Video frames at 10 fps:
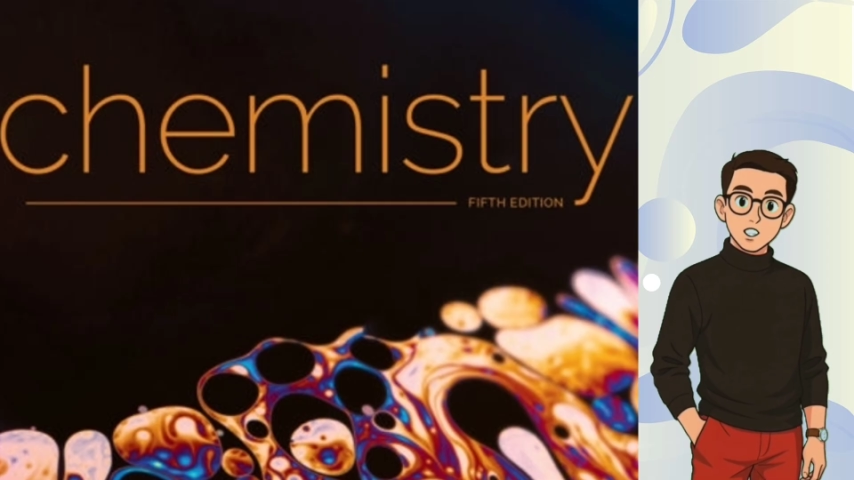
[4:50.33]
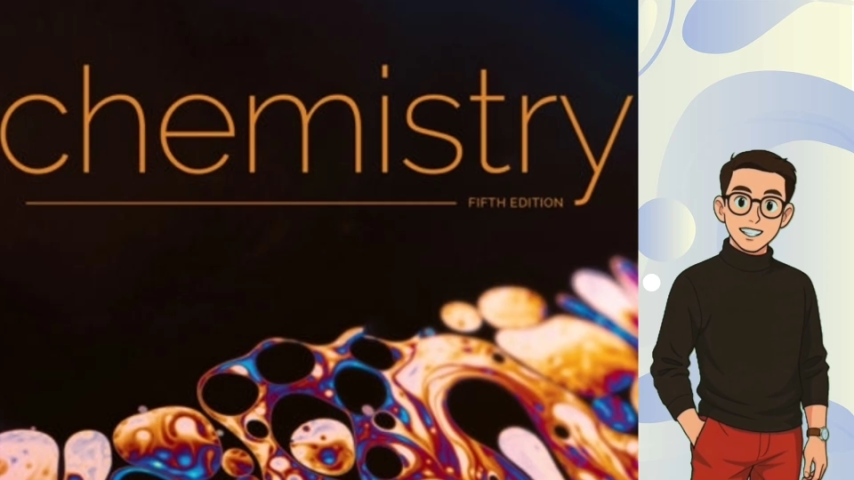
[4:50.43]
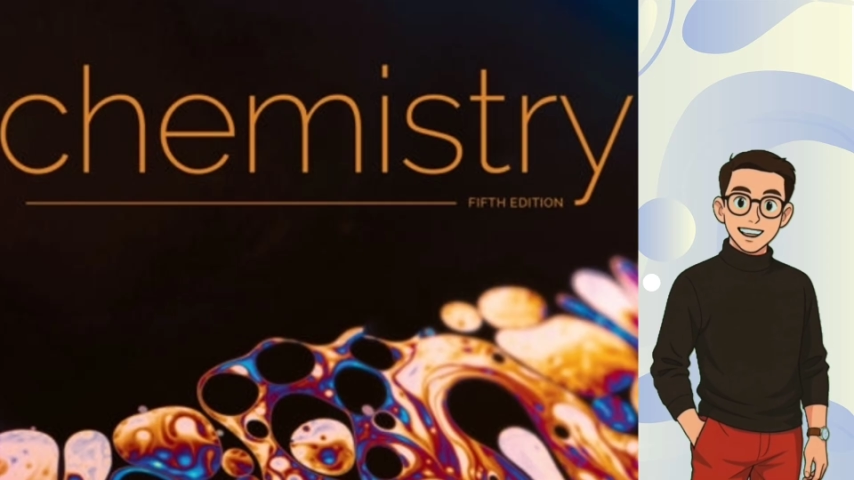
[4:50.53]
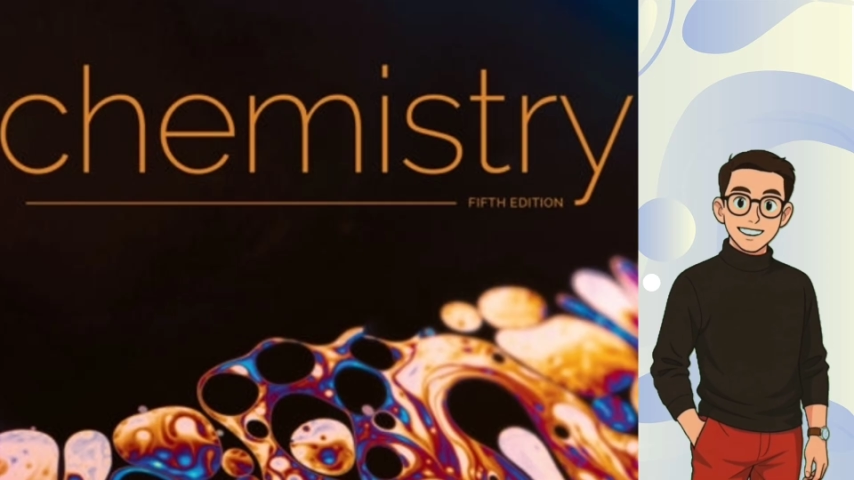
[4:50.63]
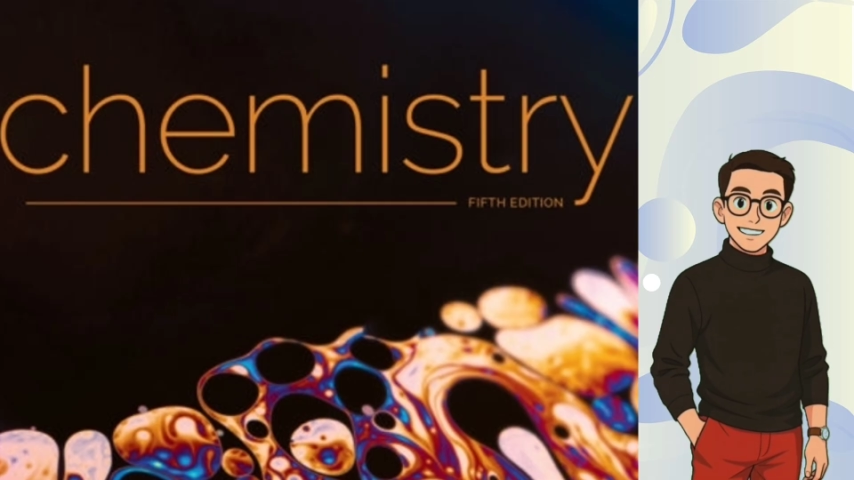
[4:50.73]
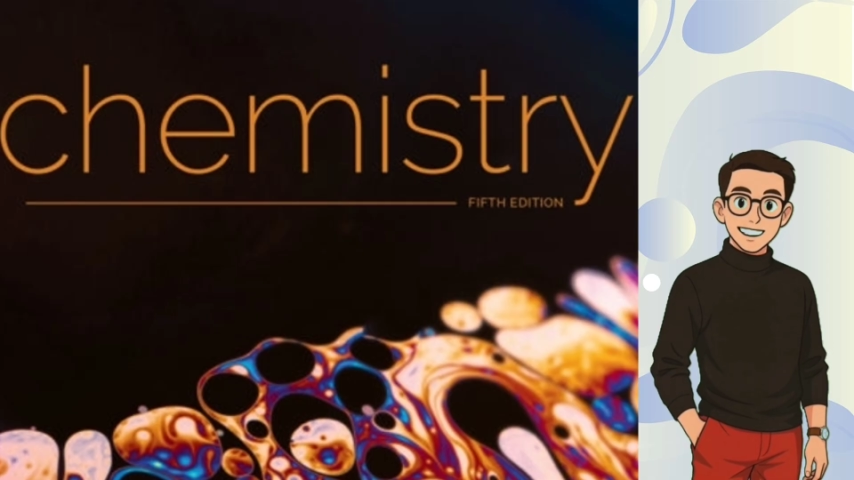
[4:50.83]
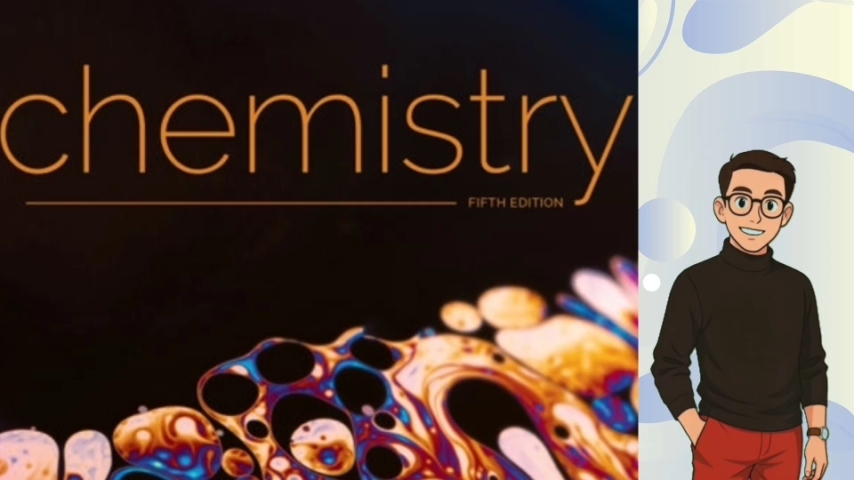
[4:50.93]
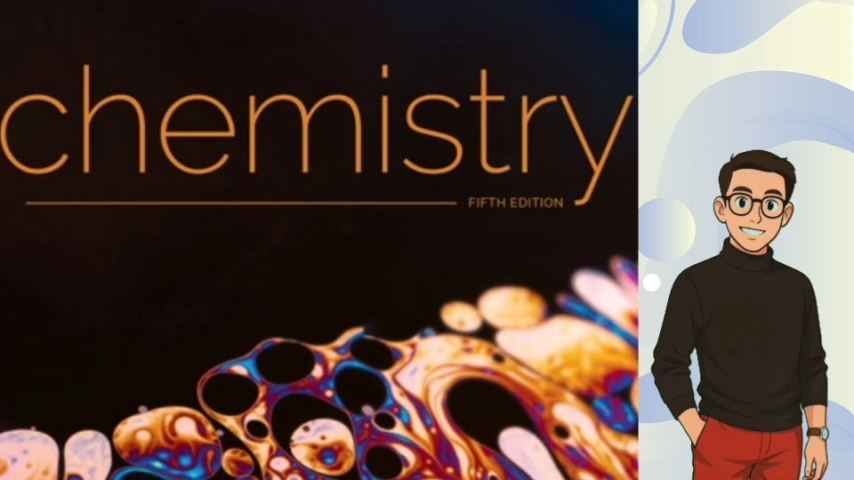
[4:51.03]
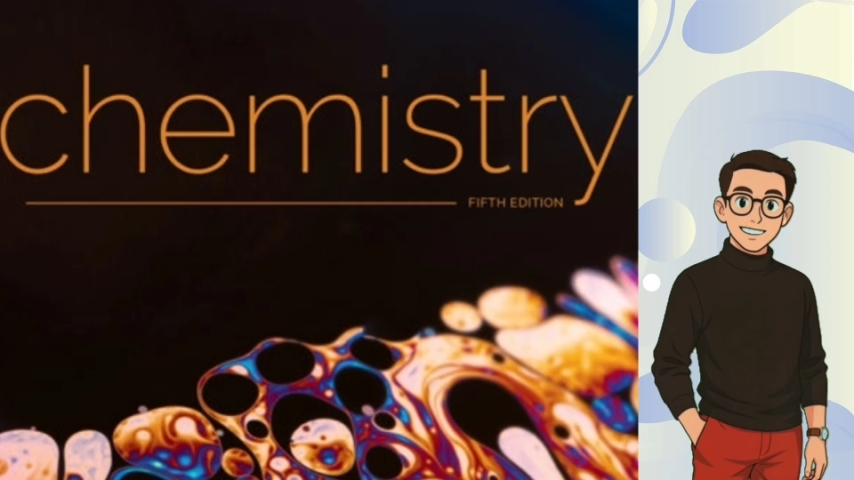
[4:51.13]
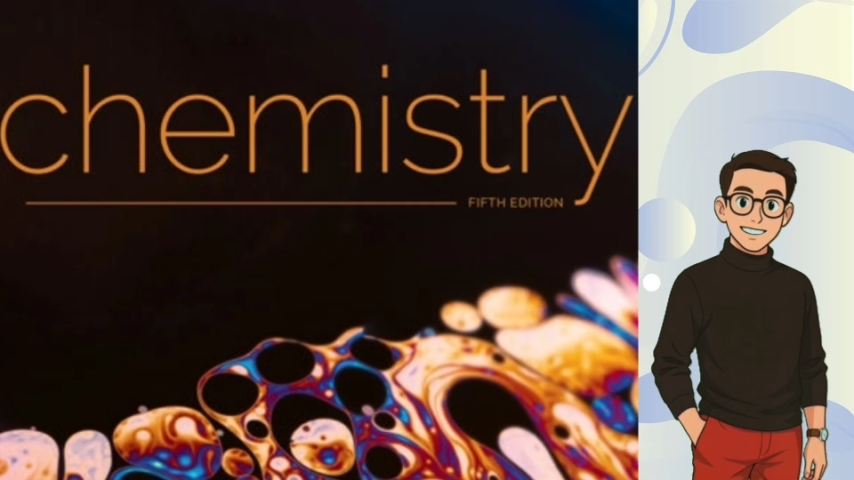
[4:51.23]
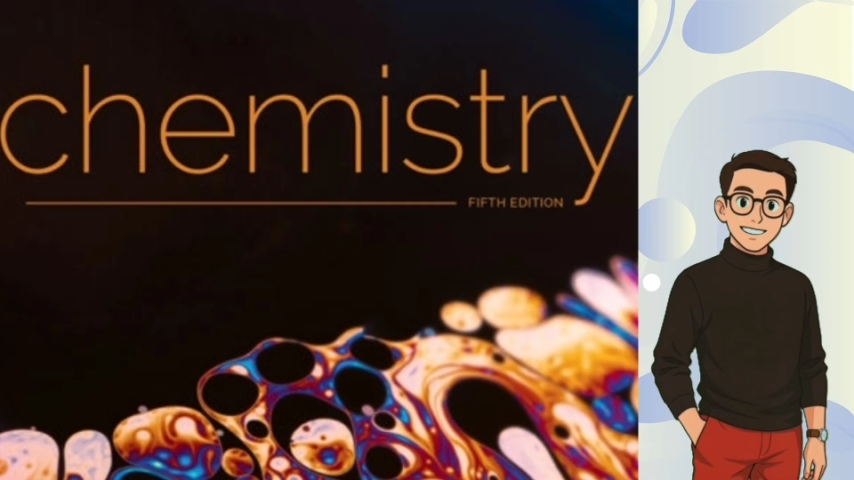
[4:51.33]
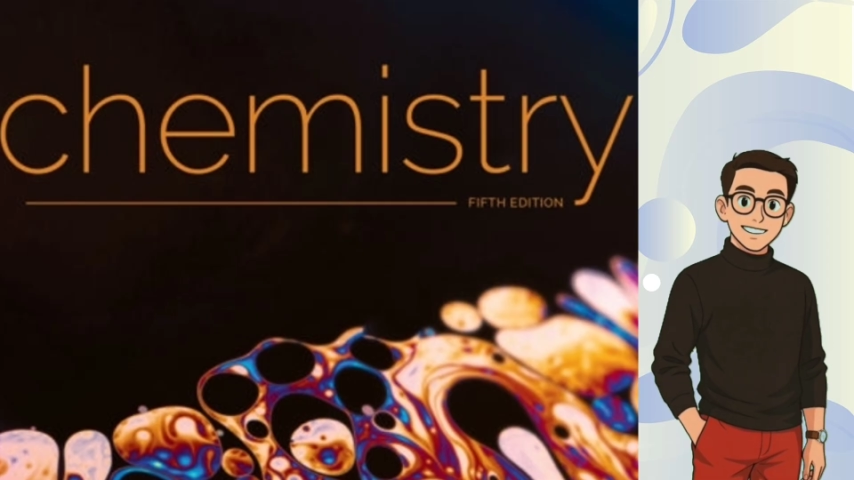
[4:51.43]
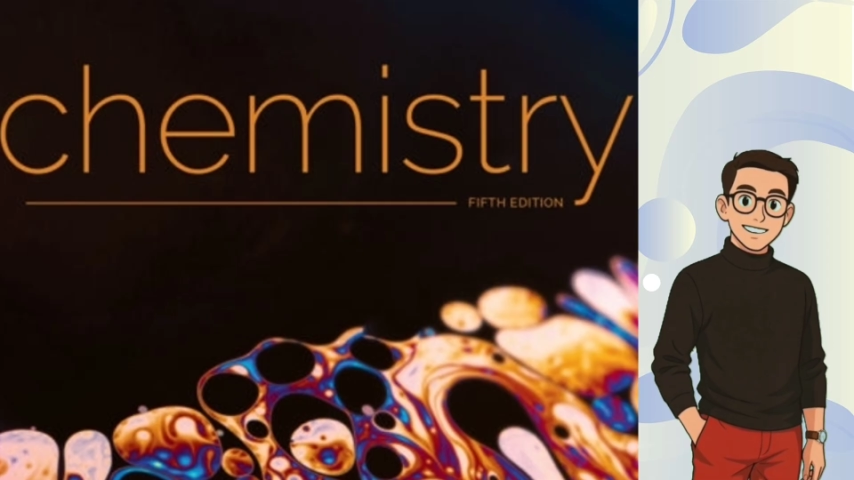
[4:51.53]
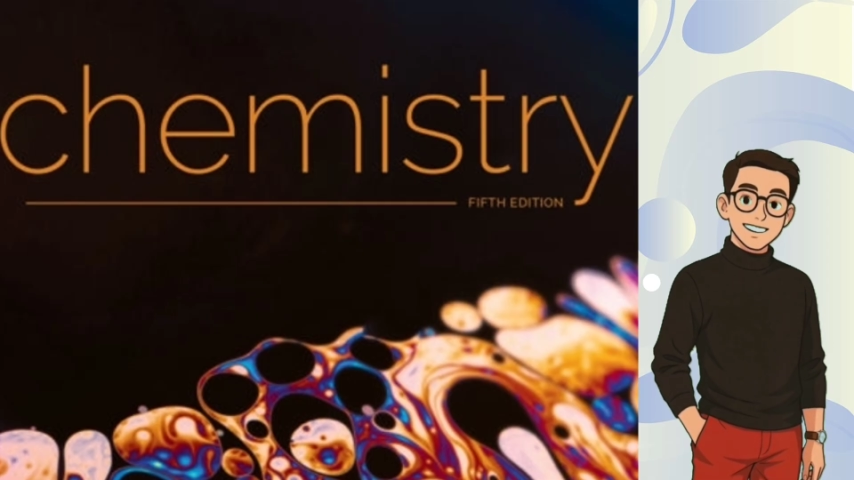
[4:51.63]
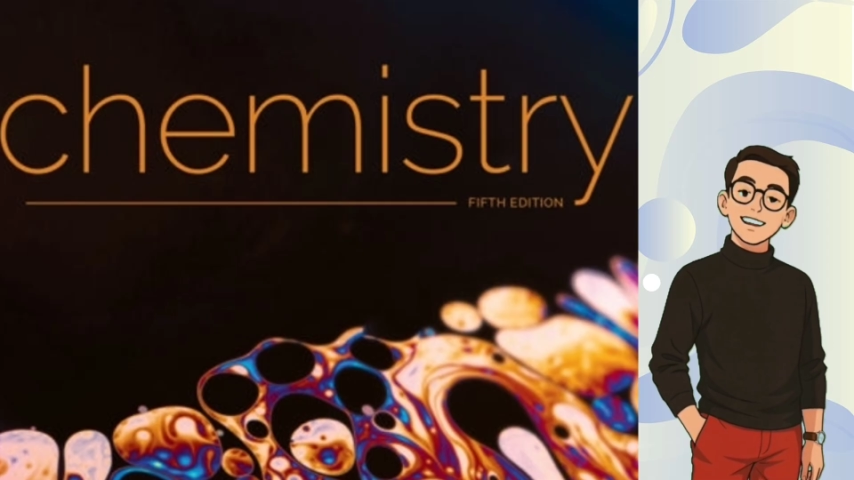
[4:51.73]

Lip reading: we are trying to measure.